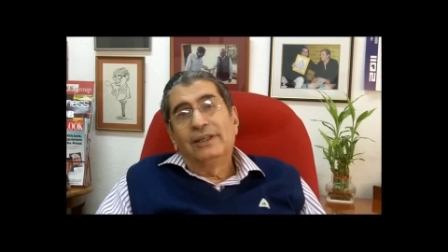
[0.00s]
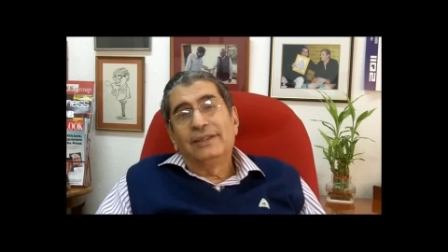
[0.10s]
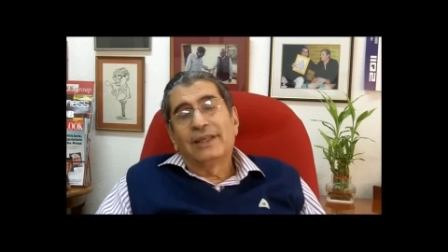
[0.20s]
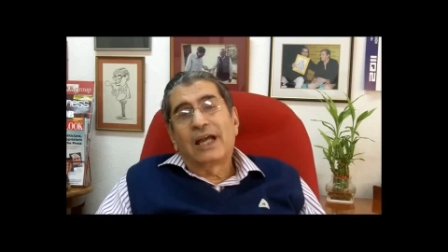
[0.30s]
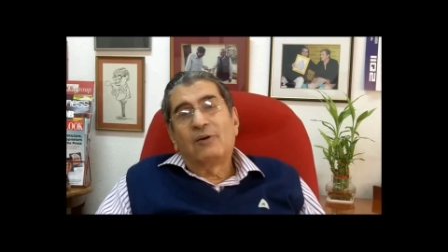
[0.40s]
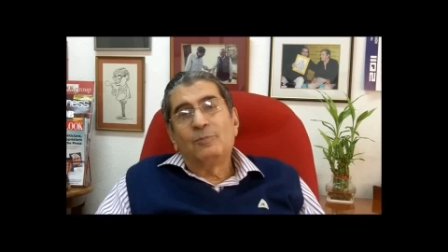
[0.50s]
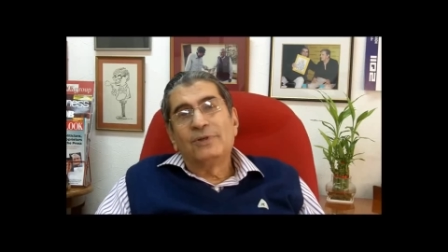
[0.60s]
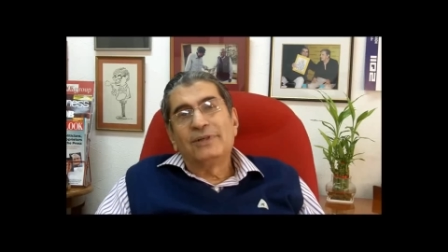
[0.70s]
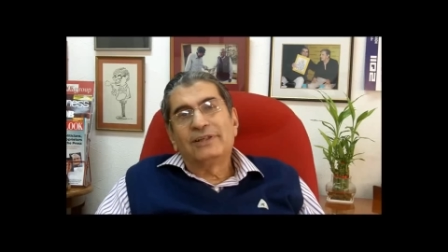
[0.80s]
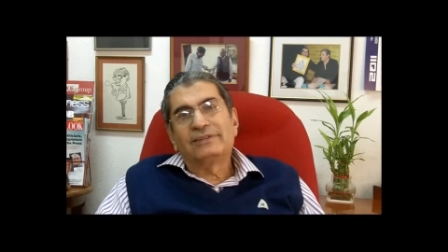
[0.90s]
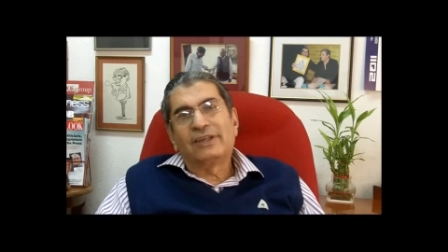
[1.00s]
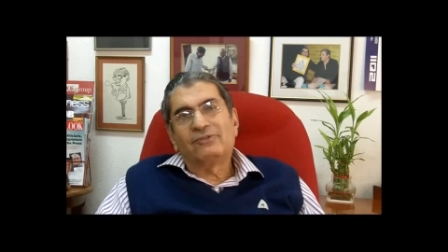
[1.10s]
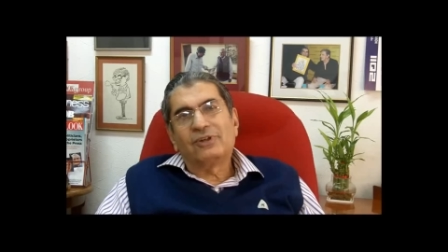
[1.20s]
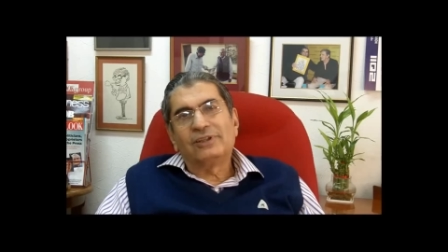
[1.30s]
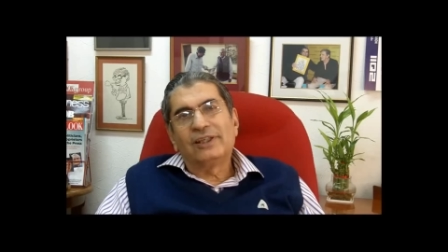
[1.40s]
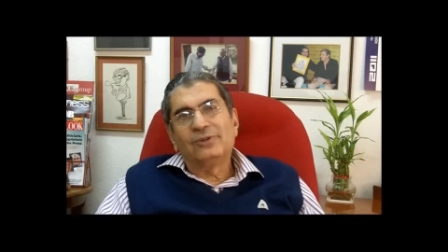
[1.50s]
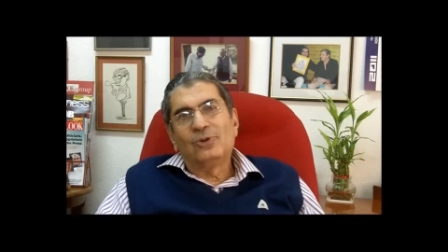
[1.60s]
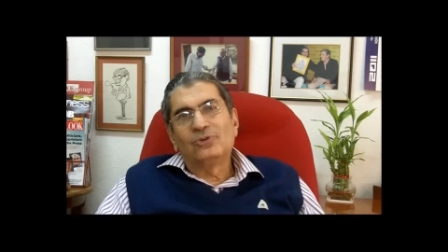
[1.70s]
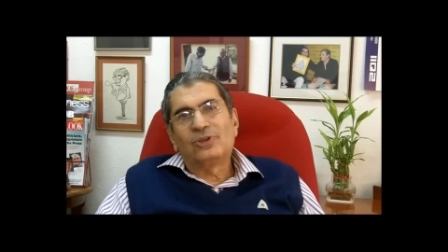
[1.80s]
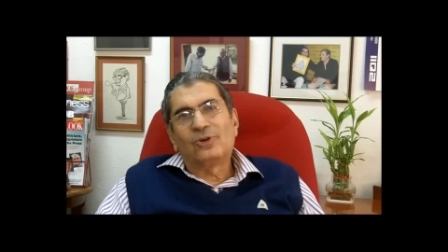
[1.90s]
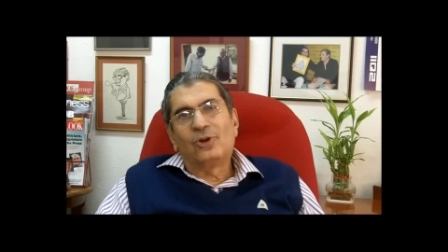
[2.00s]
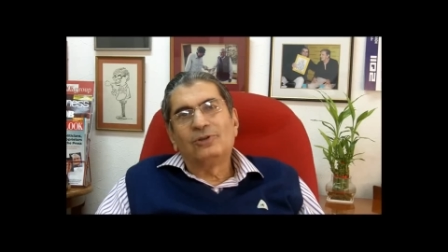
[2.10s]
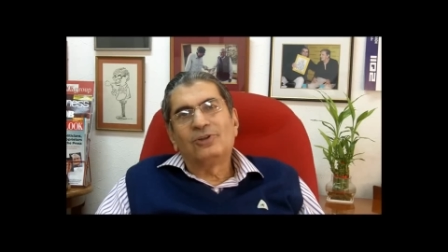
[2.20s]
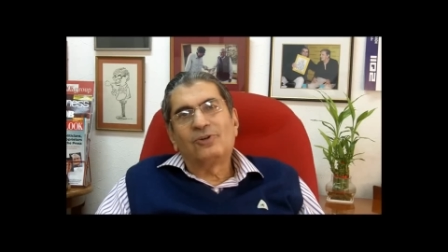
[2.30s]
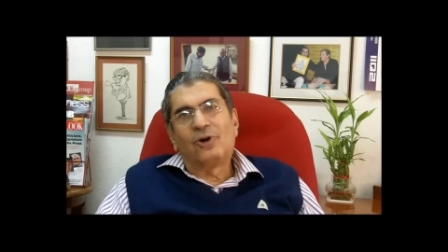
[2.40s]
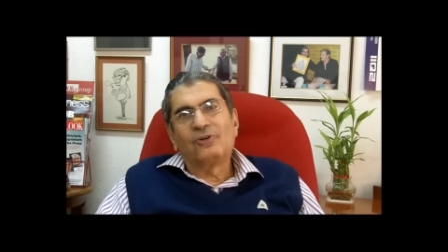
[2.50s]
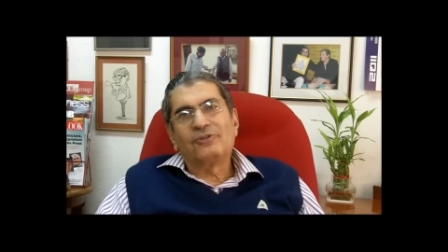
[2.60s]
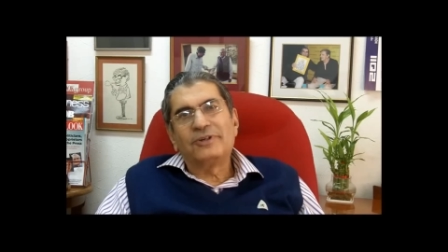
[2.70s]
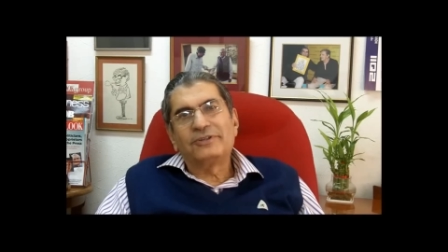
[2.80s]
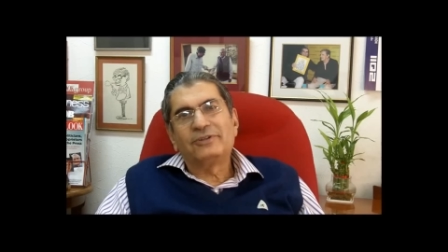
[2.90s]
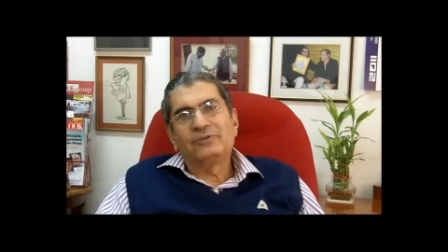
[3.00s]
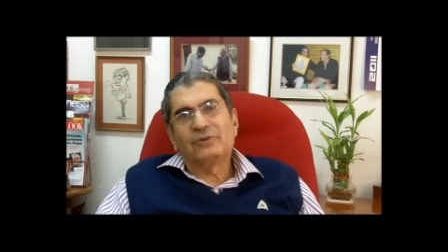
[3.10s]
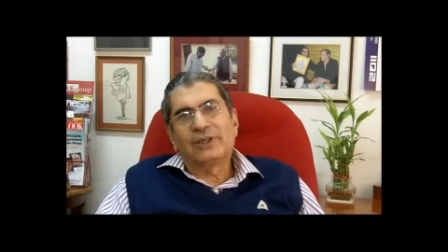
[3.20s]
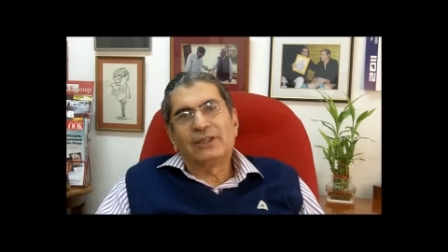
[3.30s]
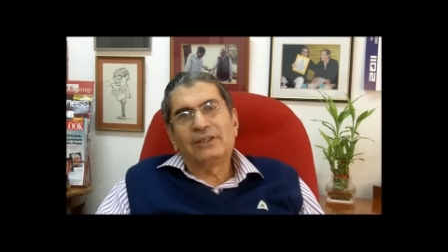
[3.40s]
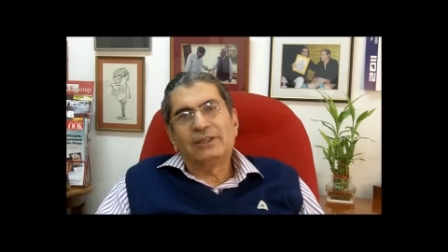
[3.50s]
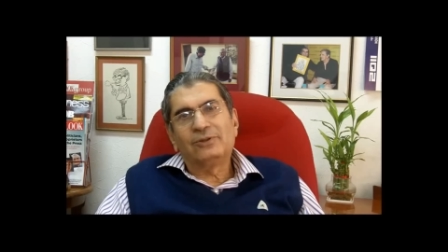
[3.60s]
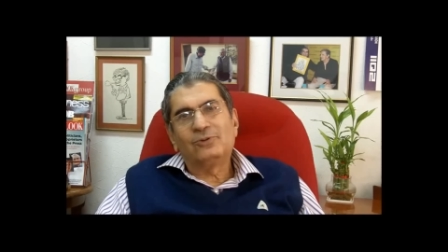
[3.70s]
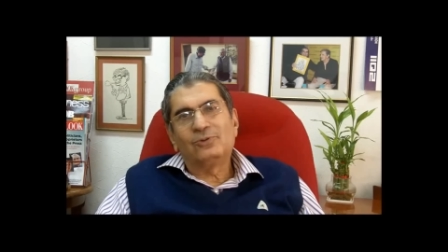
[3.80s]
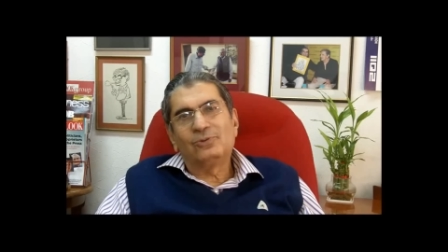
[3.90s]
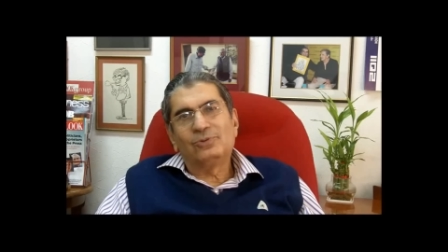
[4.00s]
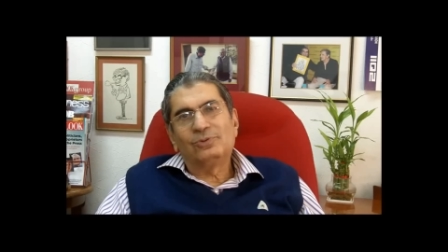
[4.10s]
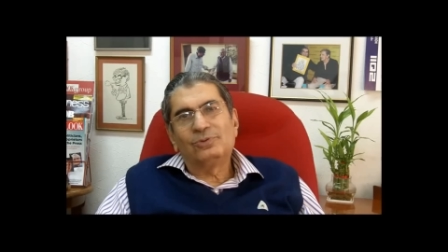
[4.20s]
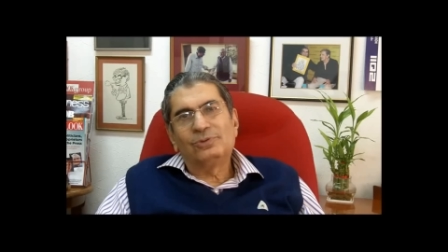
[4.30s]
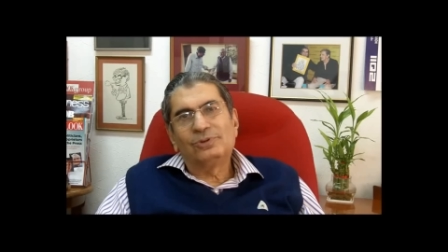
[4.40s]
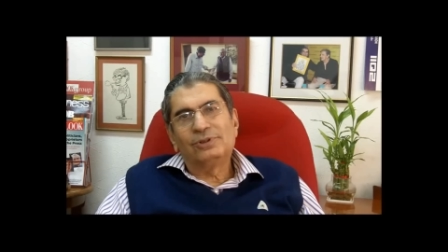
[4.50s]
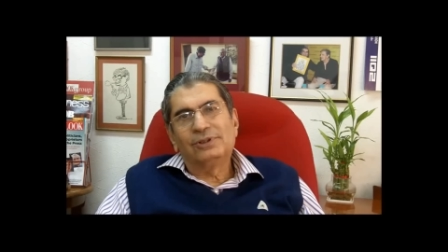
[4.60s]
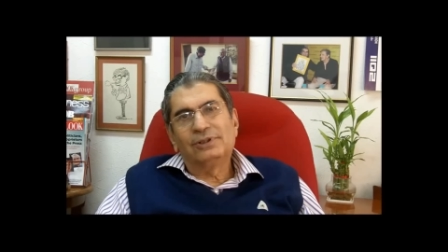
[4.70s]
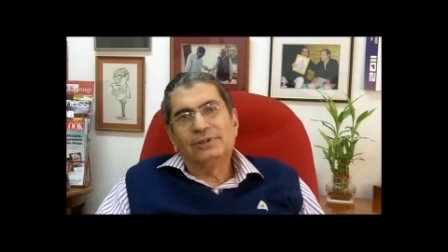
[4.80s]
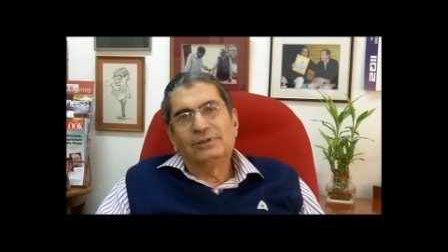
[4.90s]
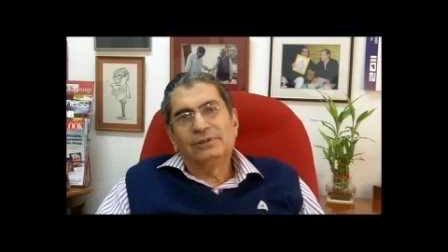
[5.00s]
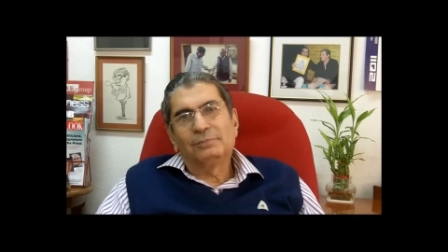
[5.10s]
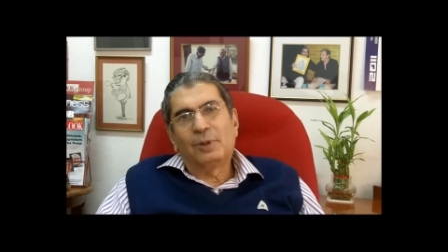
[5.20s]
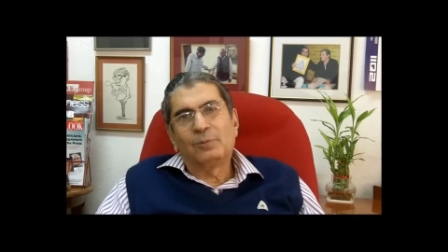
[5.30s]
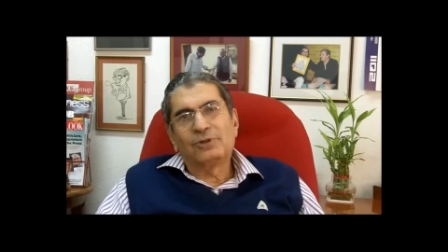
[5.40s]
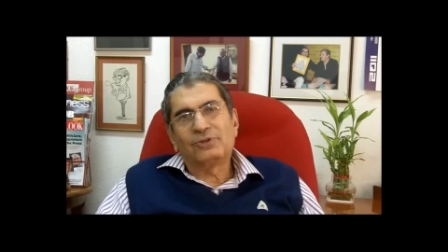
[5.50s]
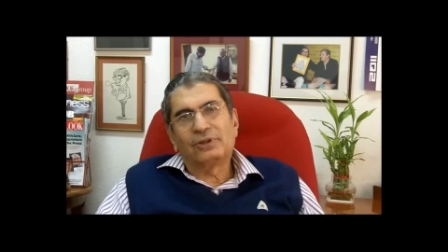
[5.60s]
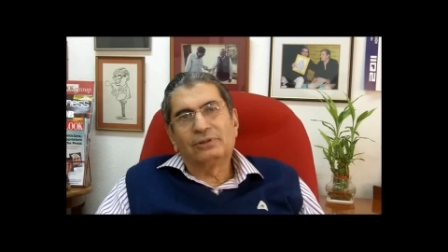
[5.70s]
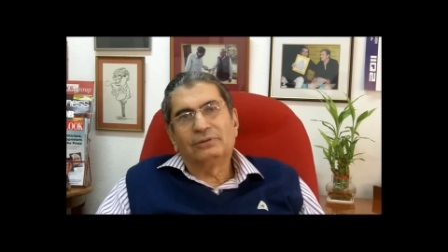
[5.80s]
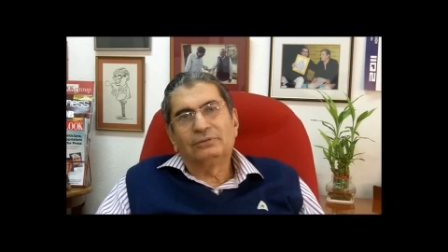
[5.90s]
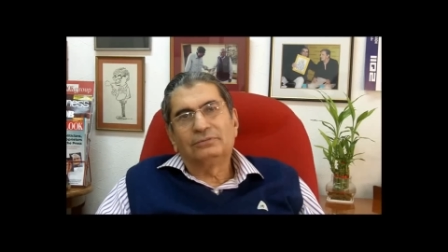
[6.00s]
in the government, etc., then those are all the wrong reasons for getting into publishing.